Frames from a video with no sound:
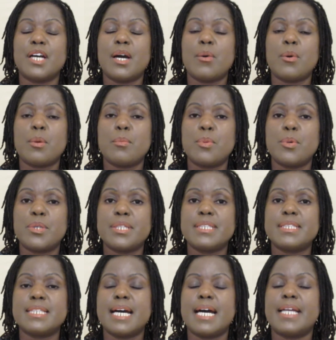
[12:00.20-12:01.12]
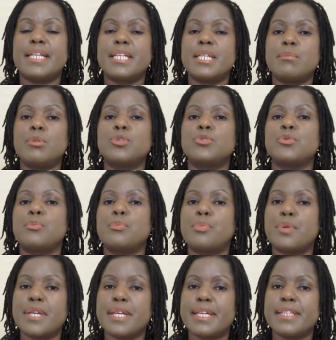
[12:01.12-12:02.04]
our bodies are unable to
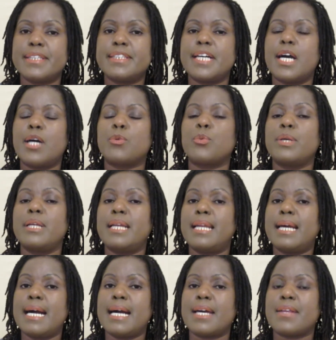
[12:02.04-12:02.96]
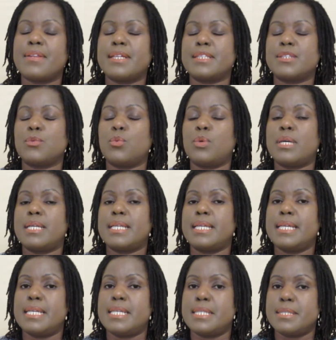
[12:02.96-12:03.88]
break it down. We lack that one
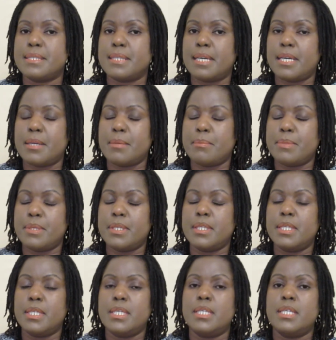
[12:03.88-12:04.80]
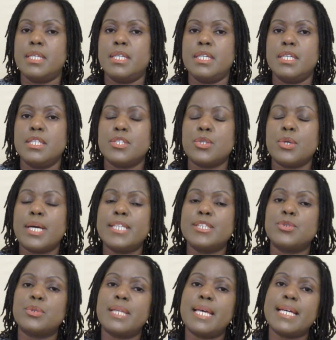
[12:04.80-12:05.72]
enzyme. So I
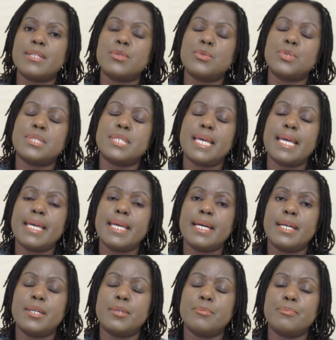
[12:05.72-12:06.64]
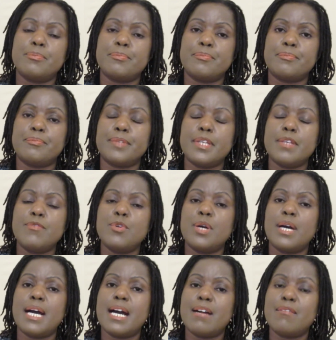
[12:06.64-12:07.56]
should like to say, if
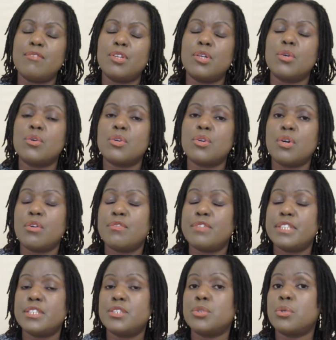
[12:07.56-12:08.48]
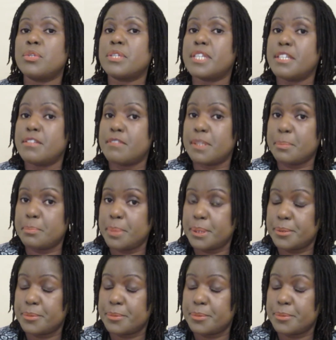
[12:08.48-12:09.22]
you have long COVID, don't give up.